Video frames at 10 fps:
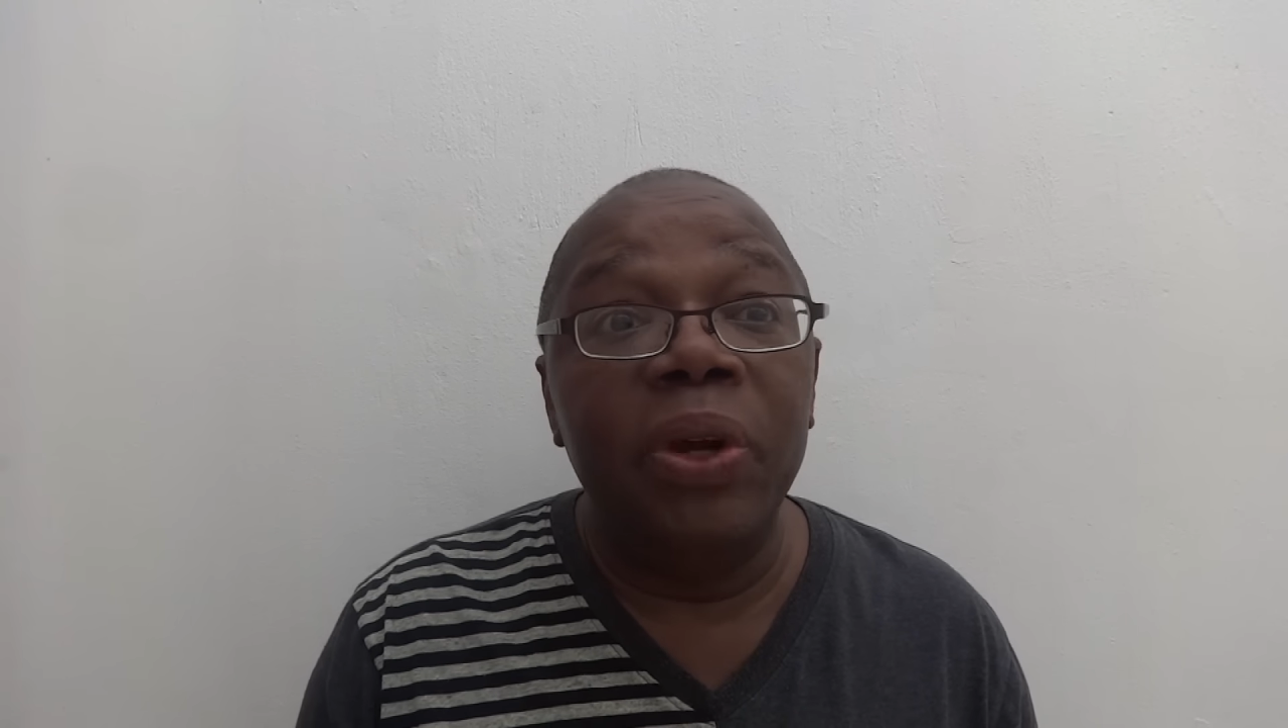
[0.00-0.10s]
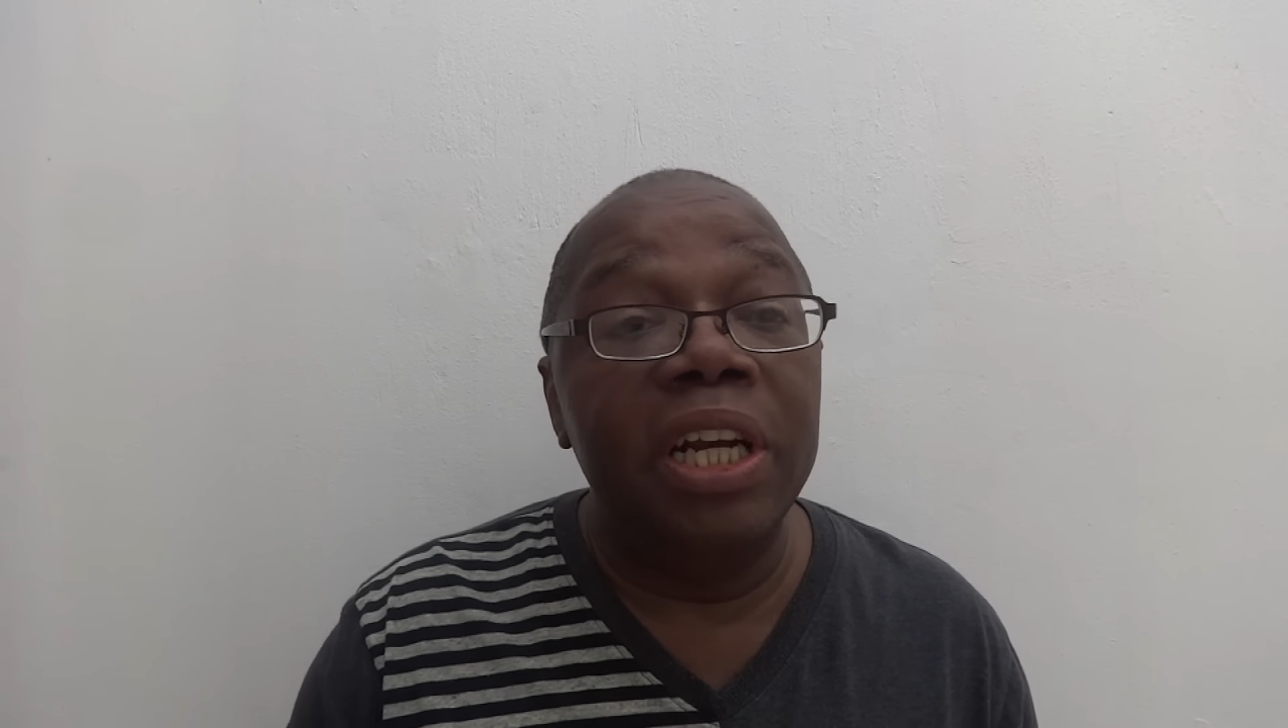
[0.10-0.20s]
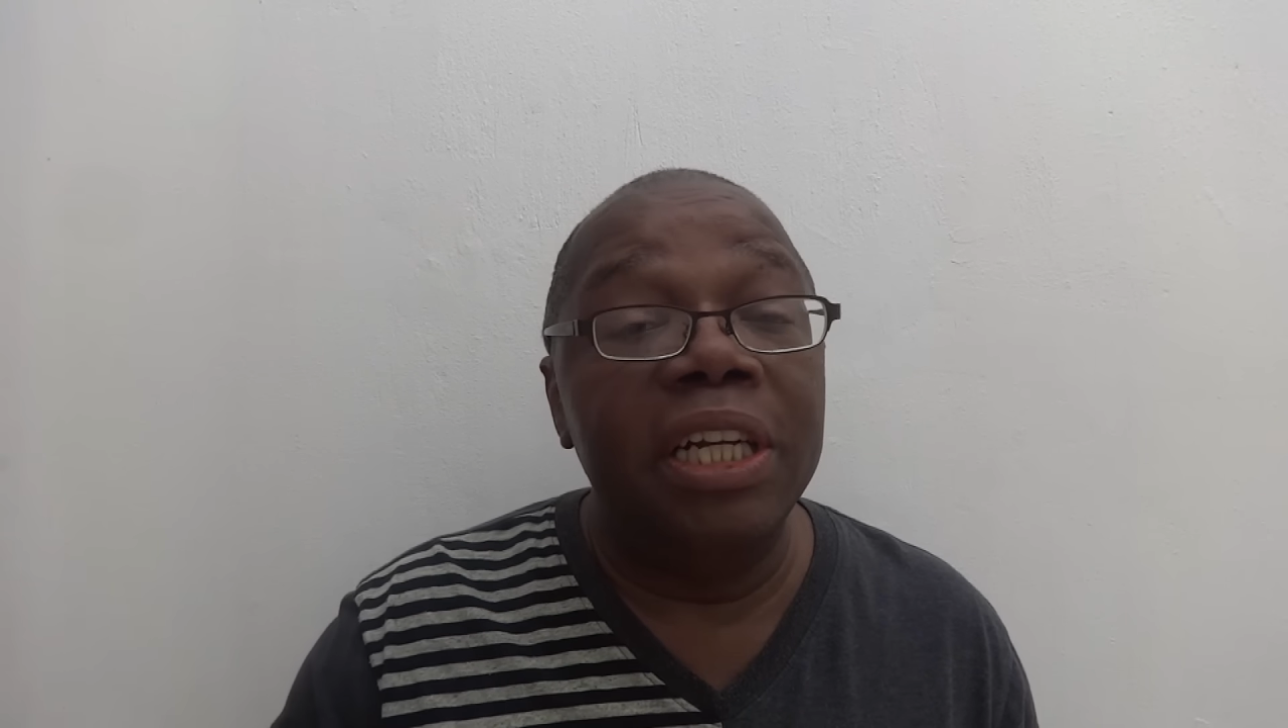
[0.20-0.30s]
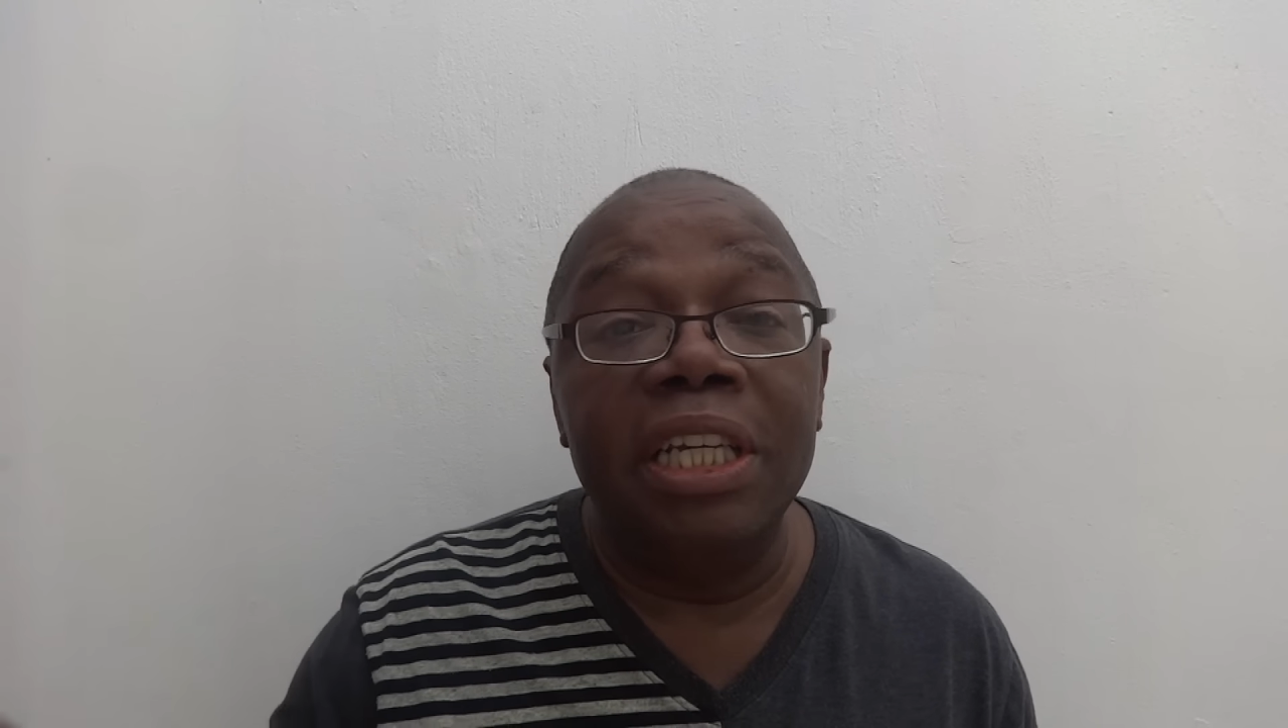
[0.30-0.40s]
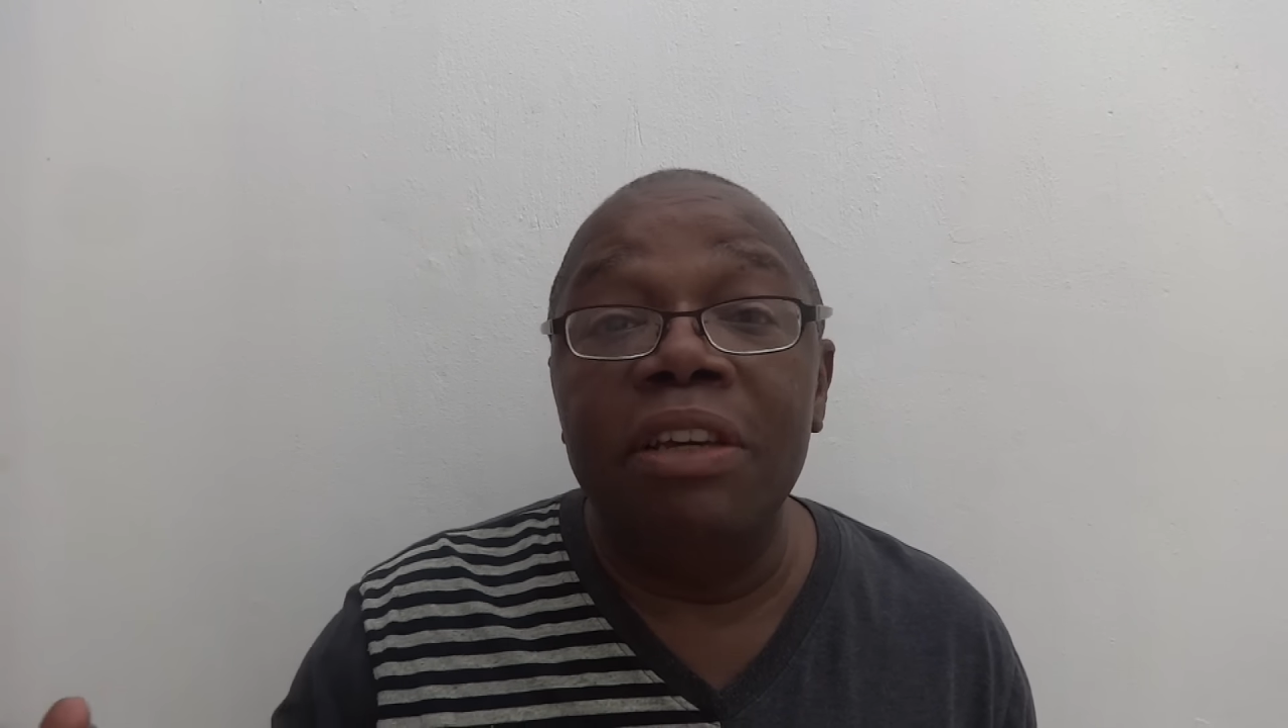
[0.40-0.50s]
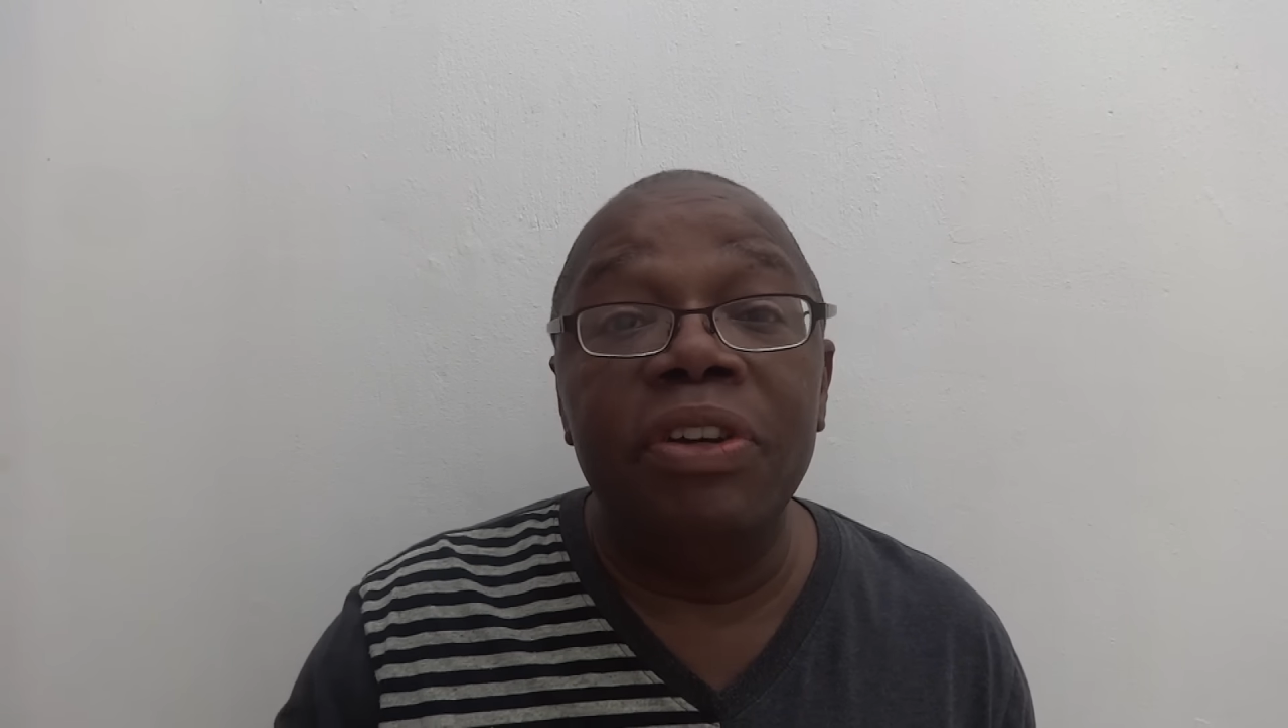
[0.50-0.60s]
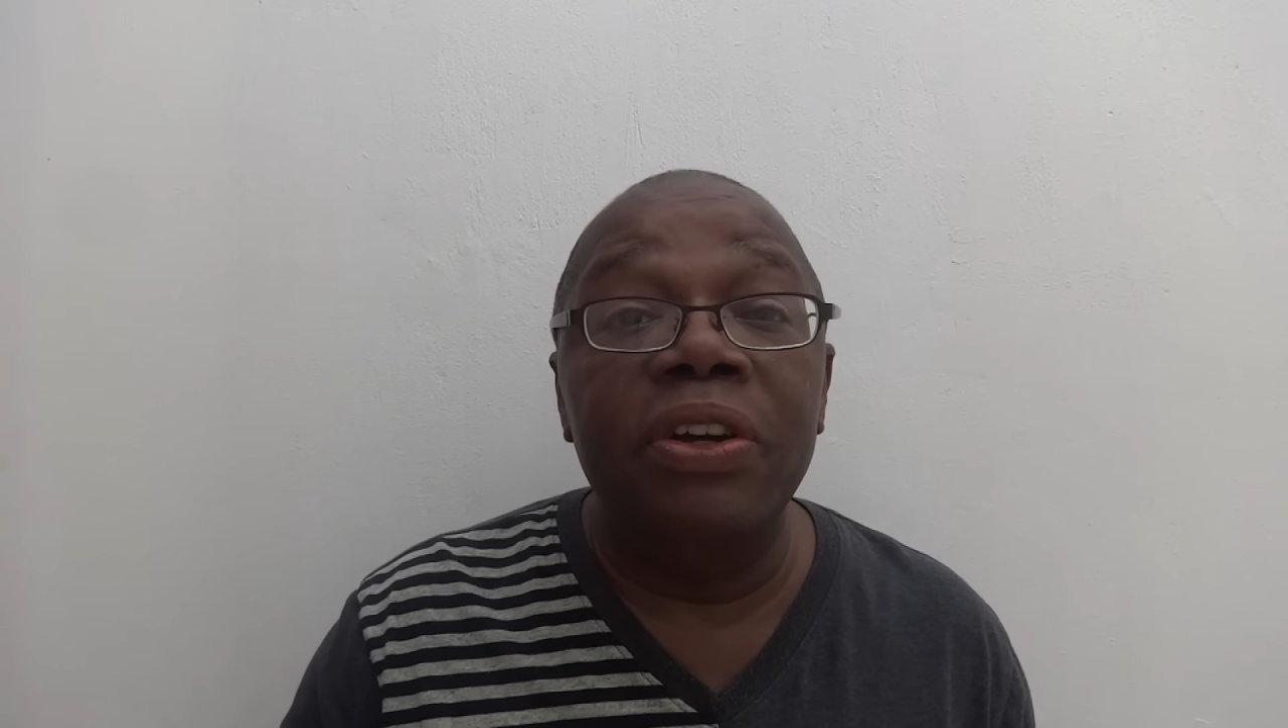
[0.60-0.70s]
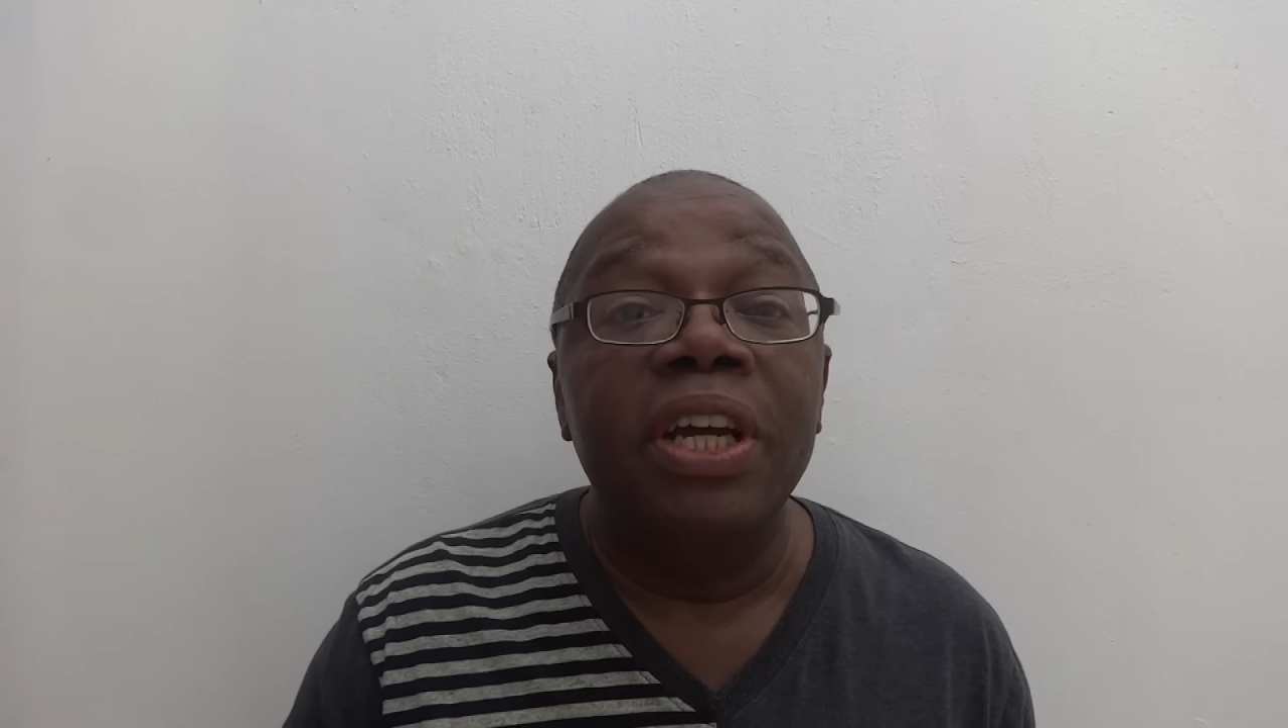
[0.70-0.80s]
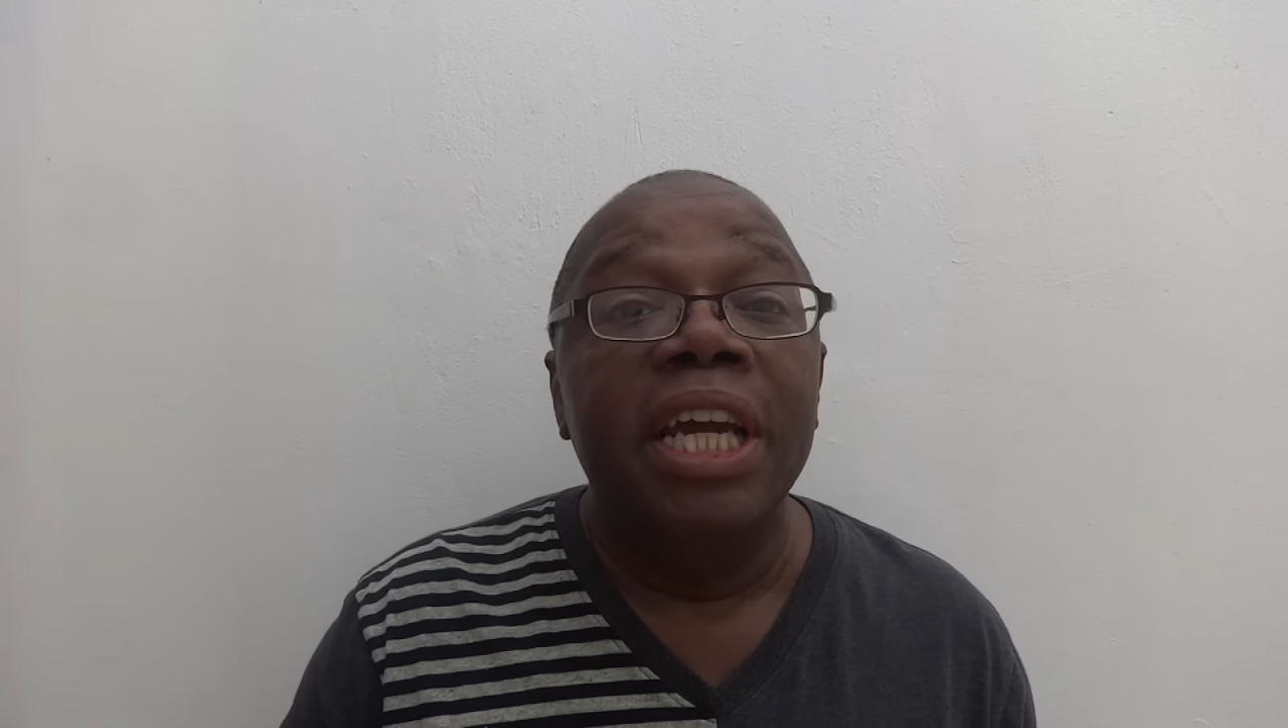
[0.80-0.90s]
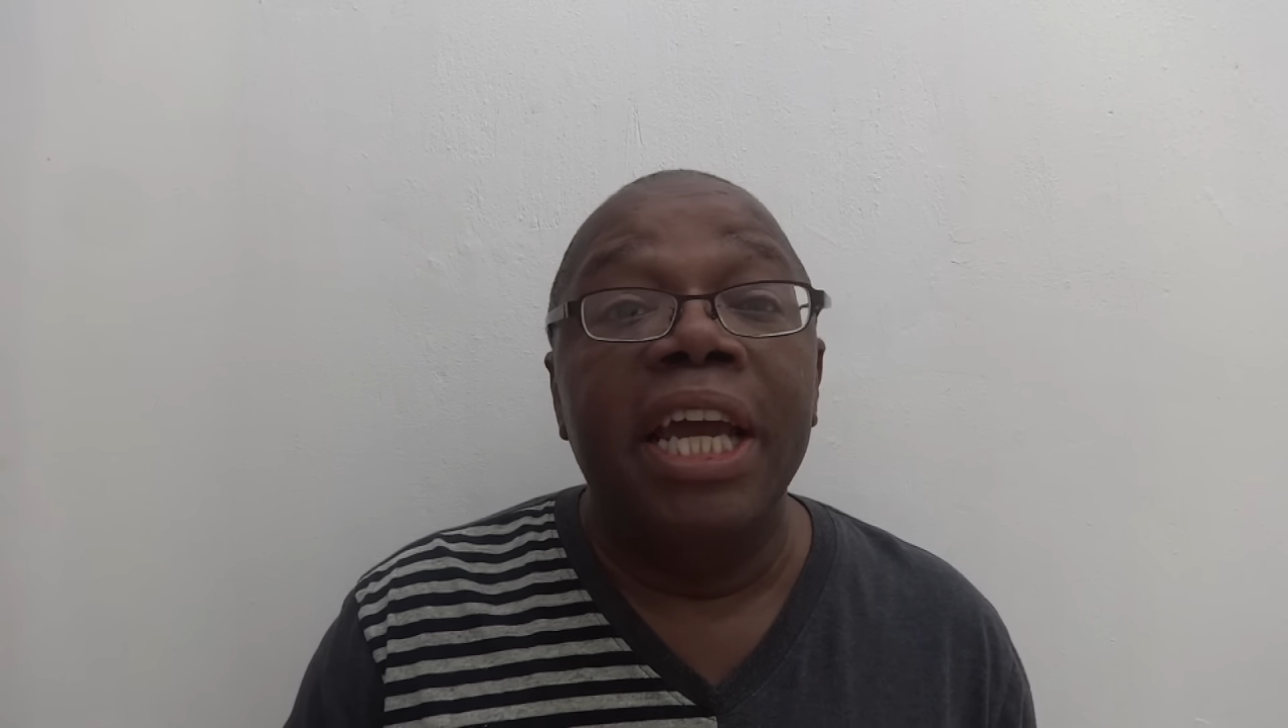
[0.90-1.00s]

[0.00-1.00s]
ready to leave here,